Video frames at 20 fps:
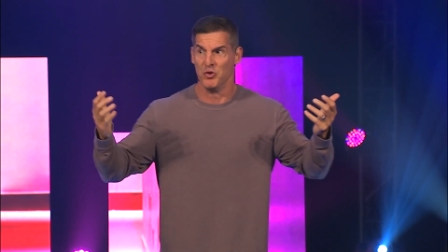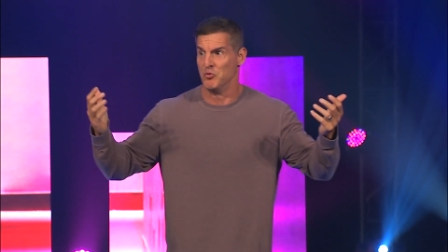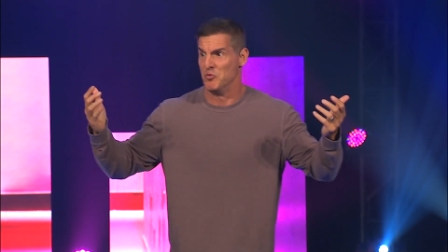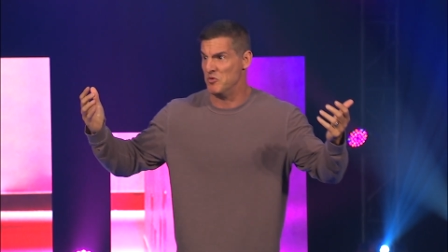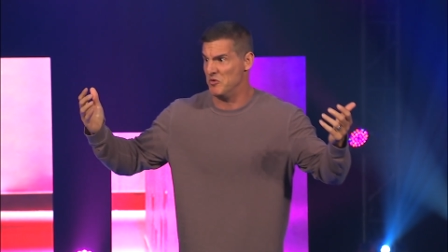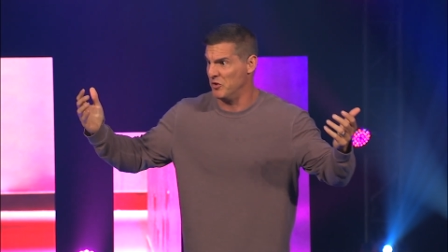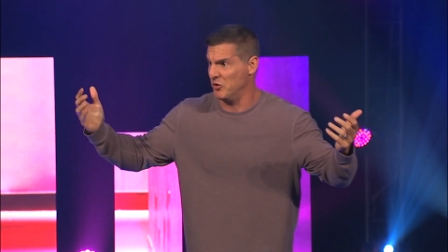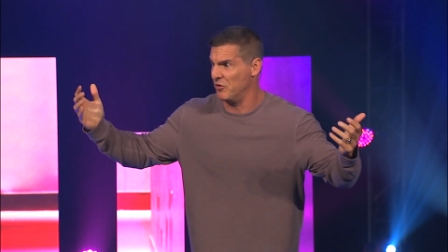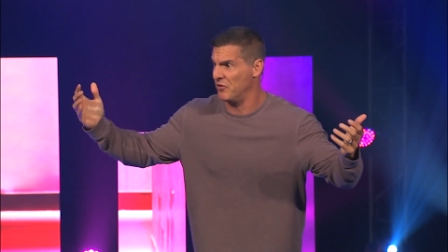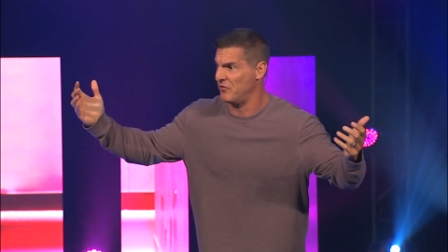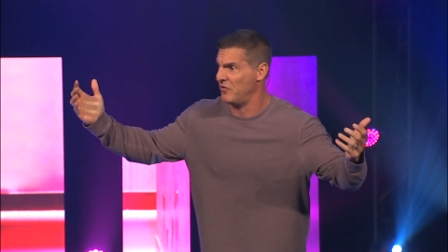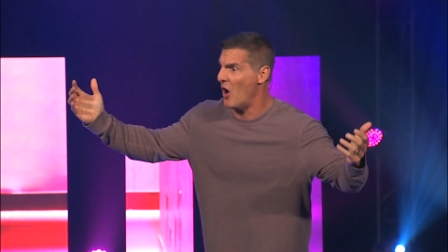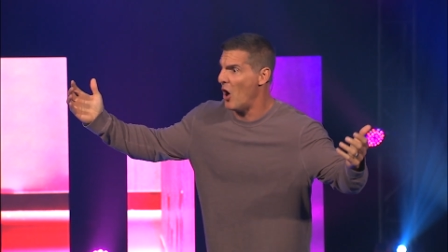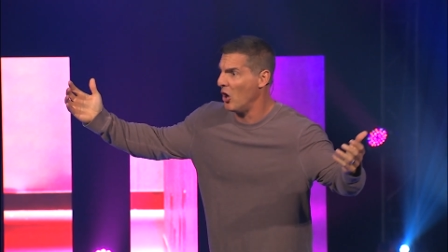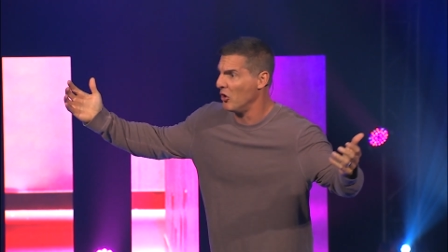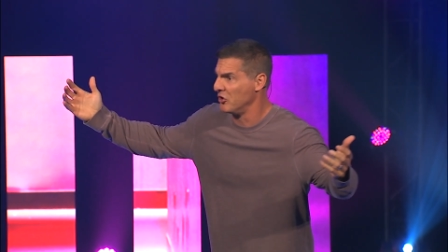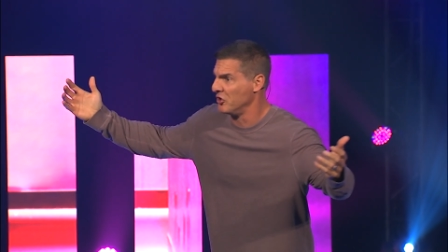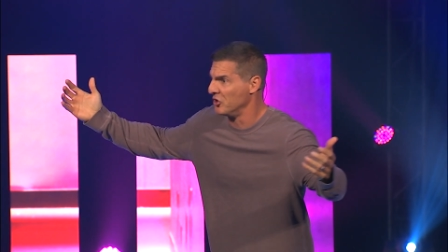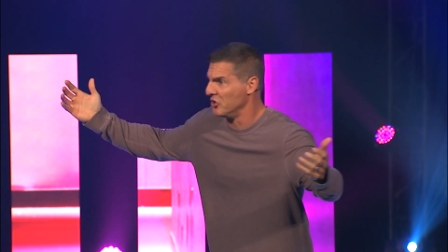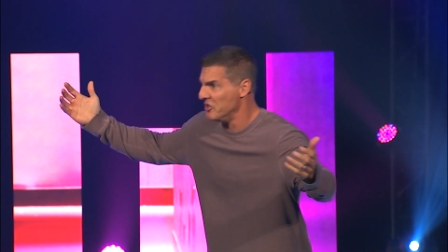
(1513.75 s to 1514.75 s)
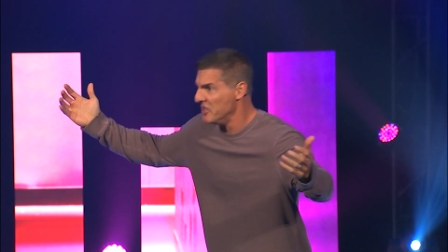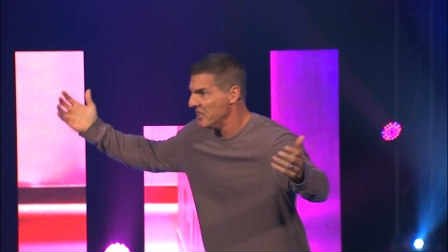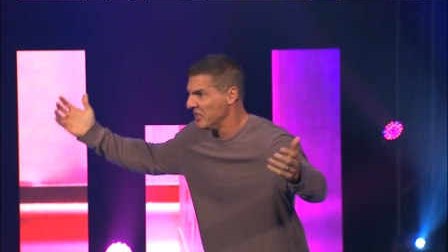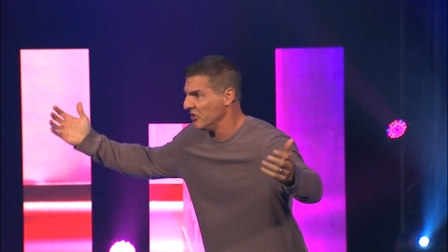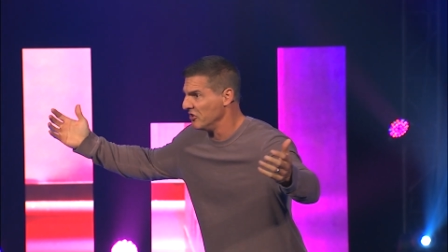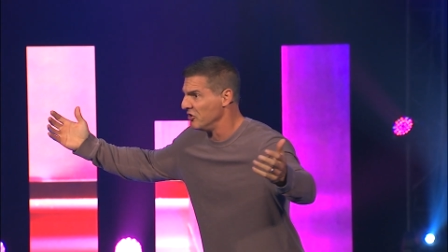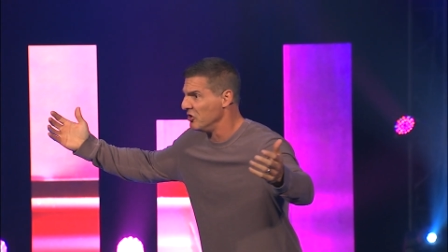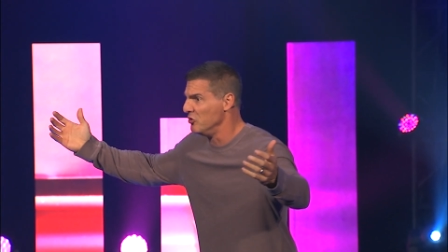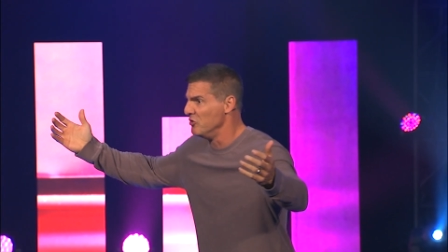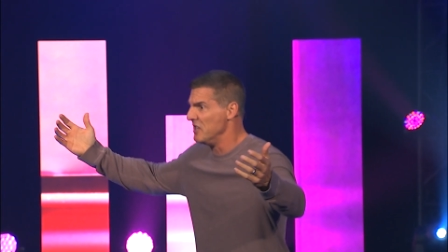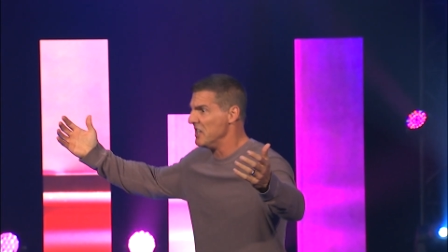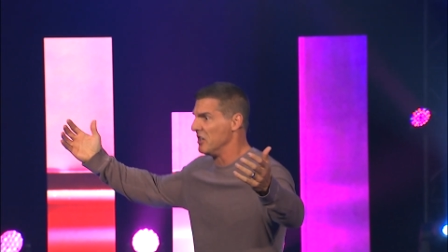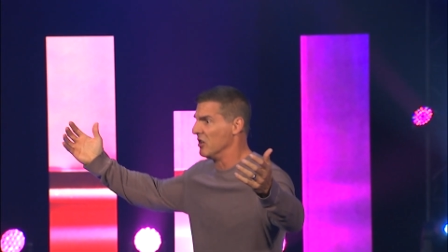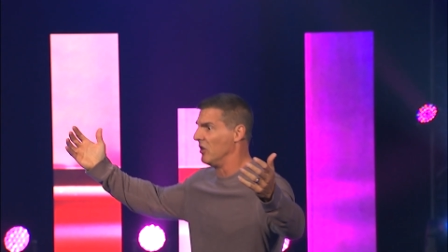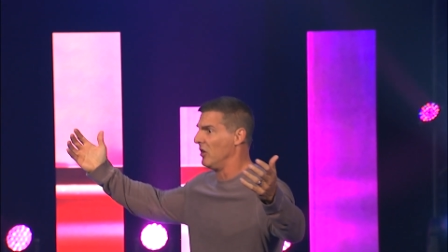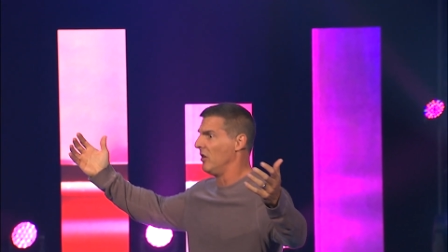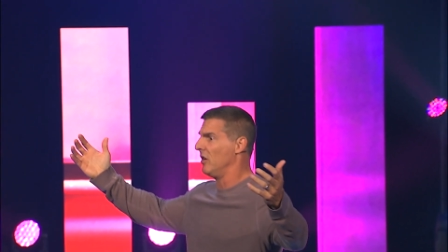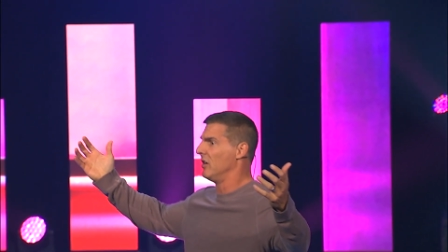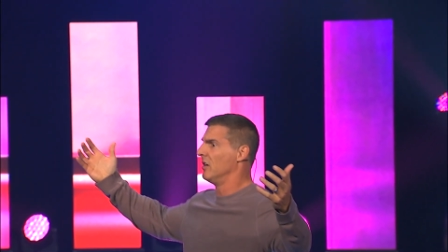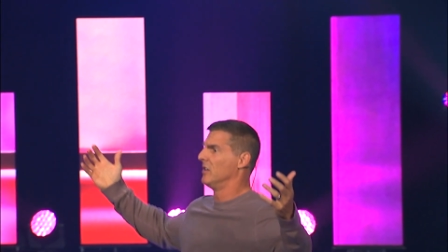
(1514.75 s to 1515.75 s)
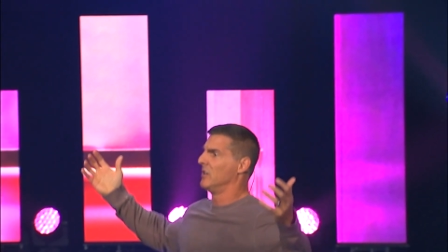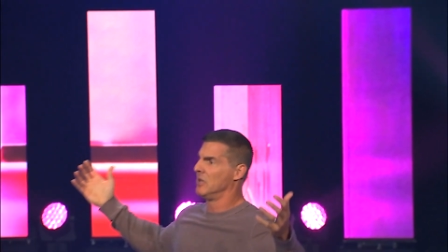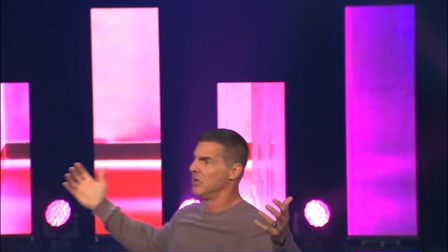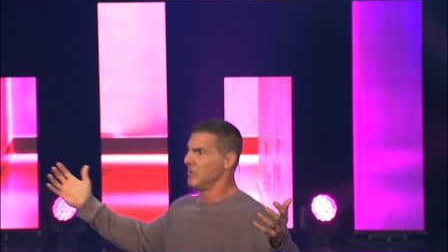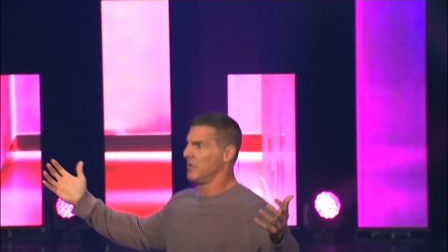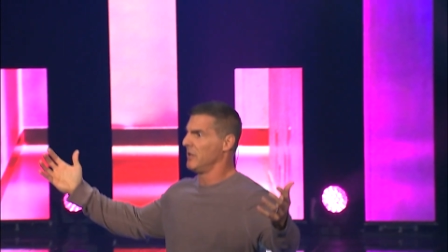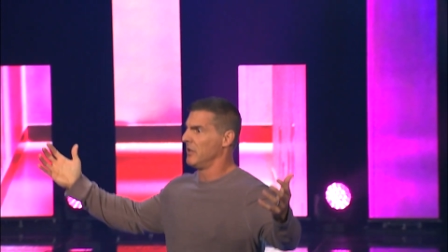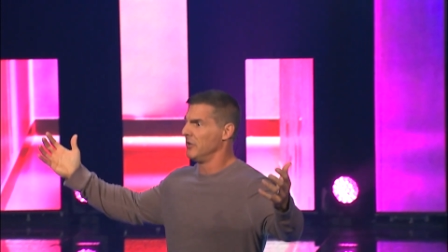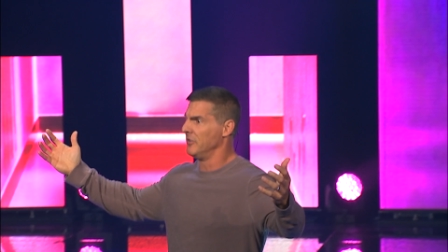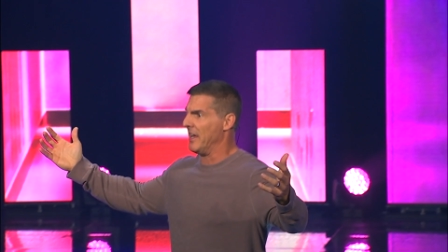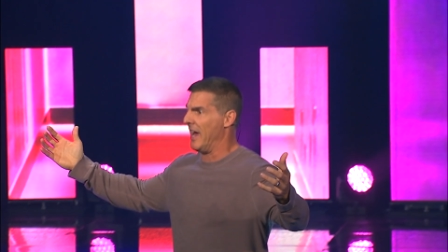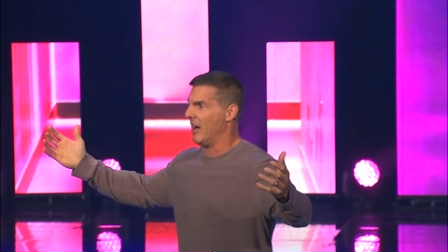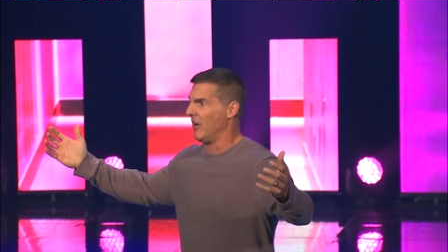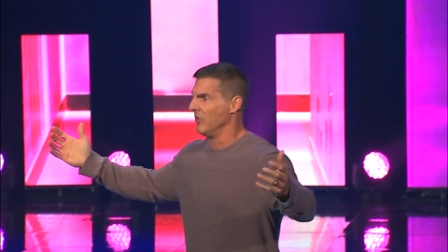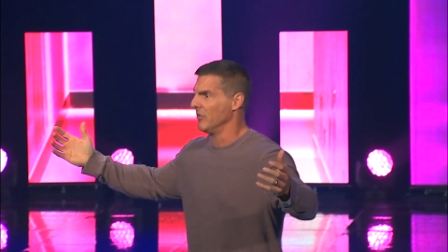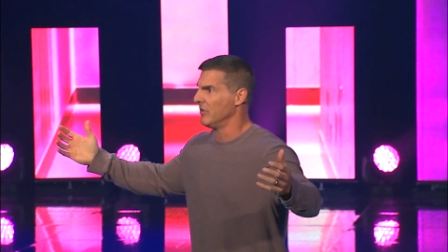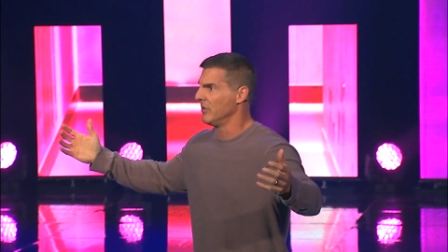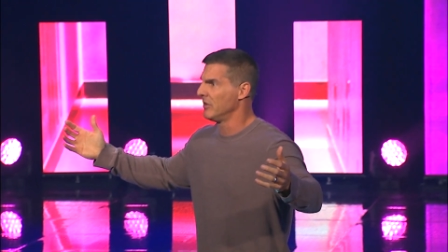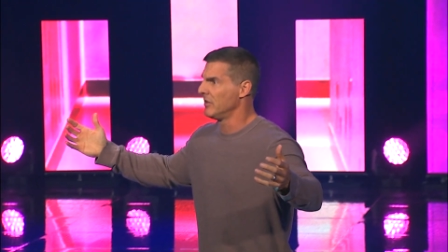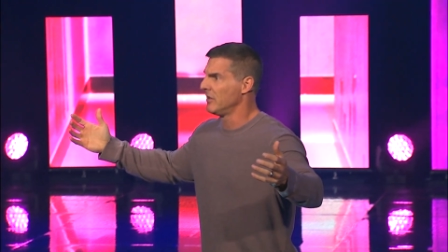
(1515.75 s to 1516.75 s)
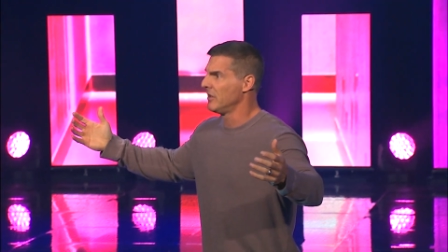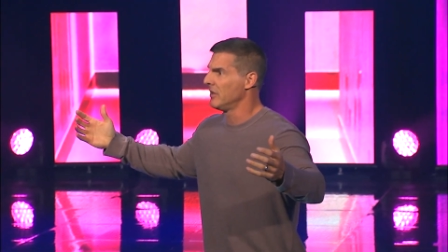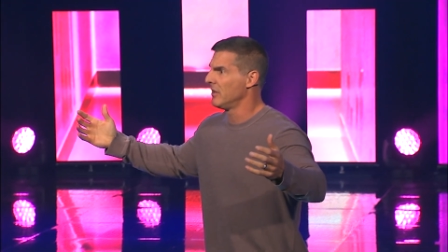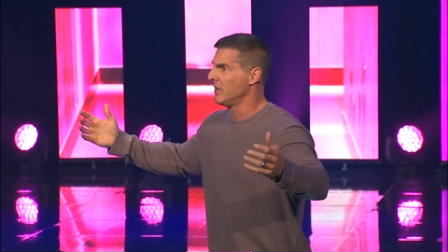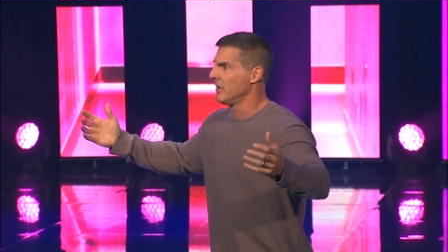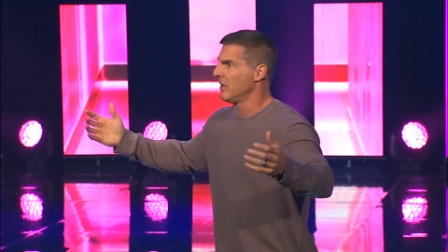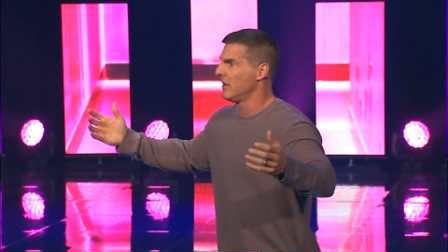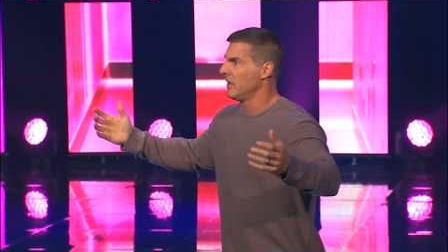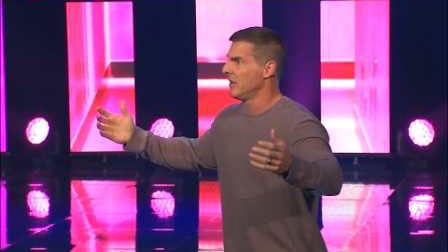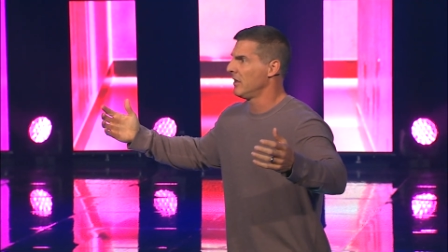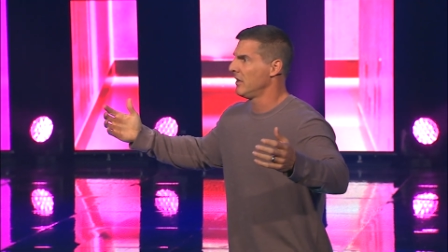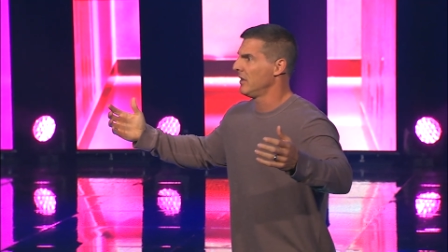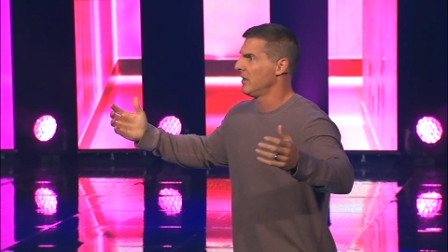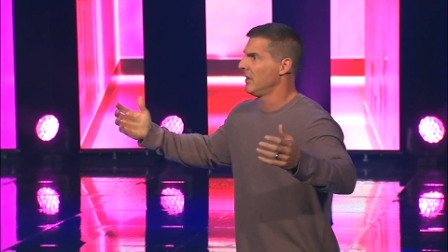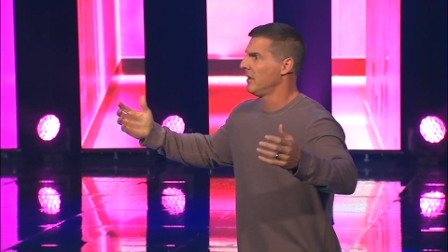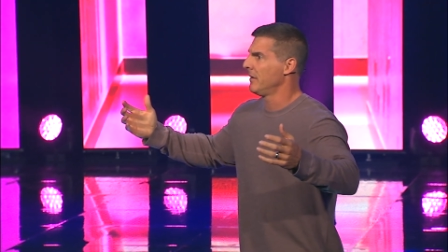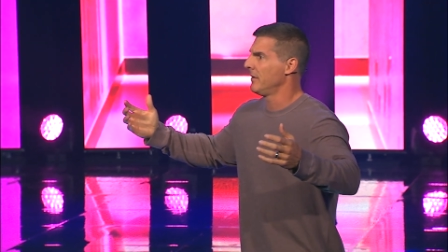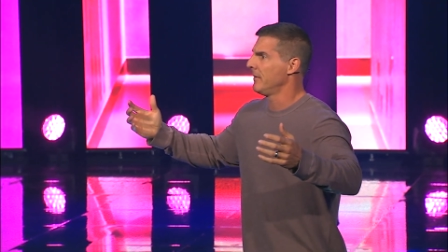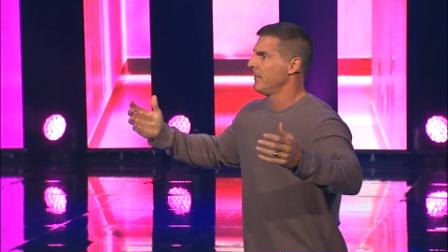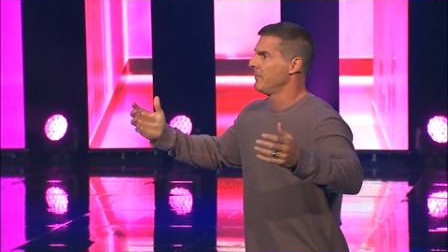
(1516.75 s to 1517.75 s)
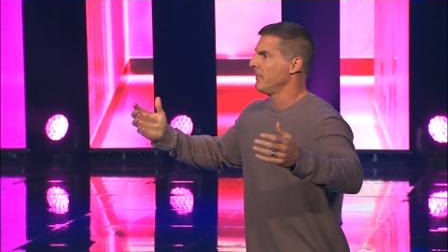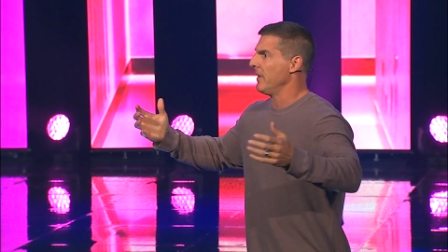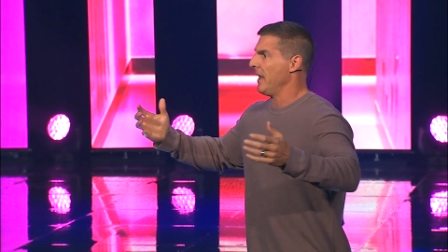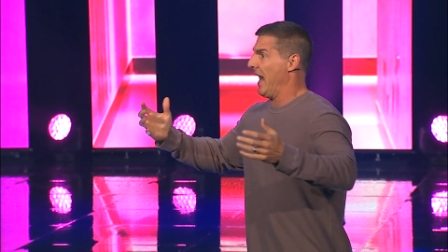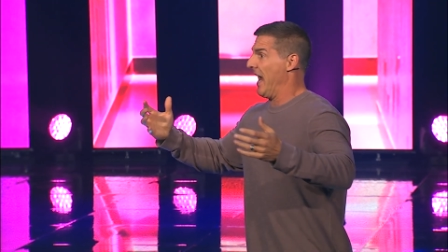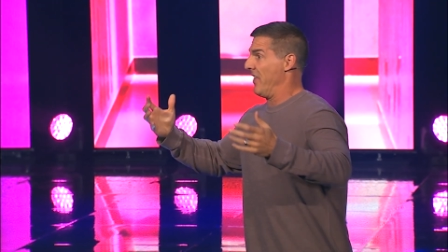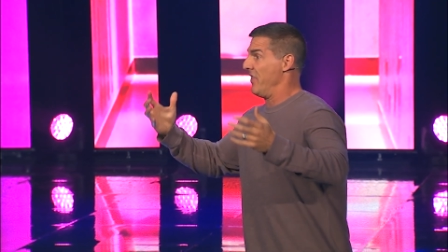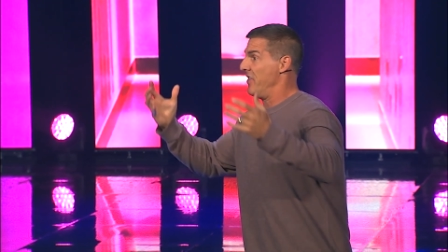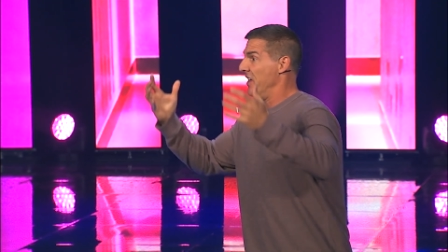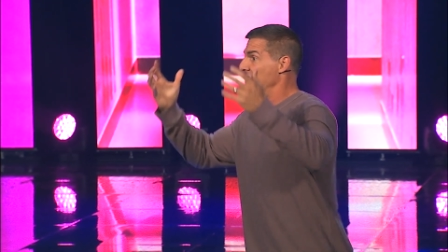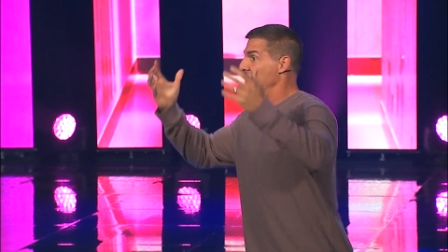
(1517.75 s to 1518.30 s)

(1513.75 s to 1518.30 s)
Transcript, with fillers: You, you fall to your knees, you kneel down. And